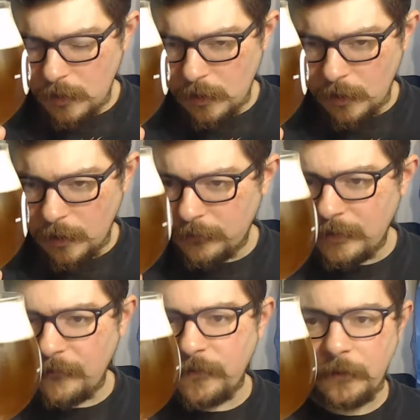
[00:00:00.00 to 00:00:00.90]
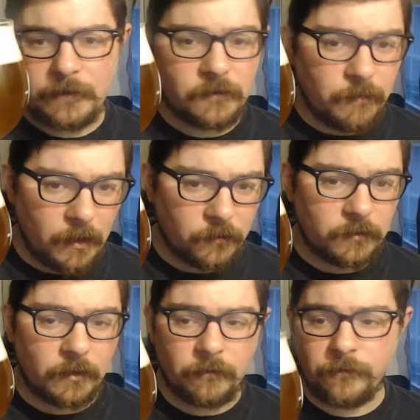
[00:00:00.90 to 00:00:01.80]
Definitely
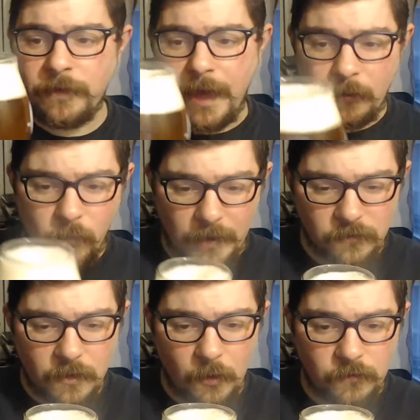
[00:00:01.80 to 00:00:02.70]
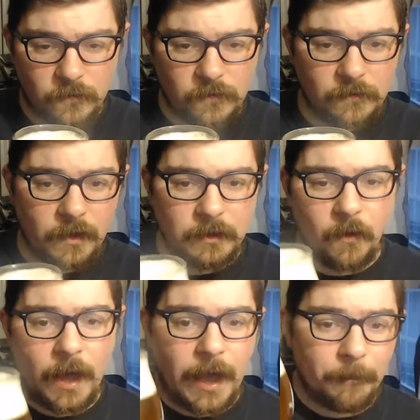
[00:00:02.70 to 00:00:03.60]
smells of that West Coast
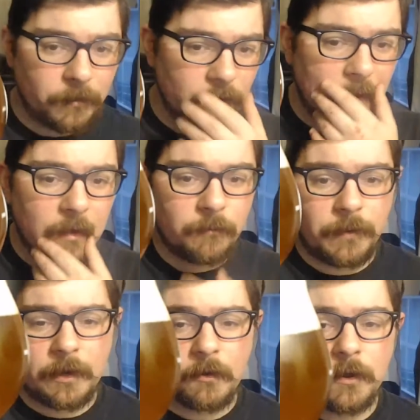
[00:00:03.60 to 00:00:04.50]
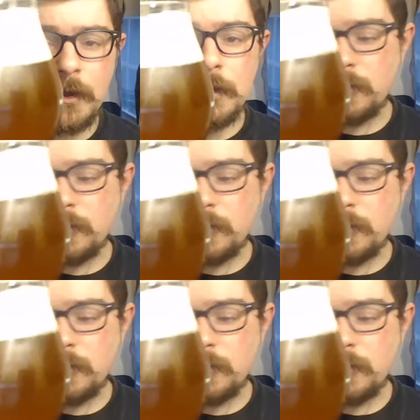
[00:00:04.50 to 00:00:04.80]
Centennial hop kind of beer.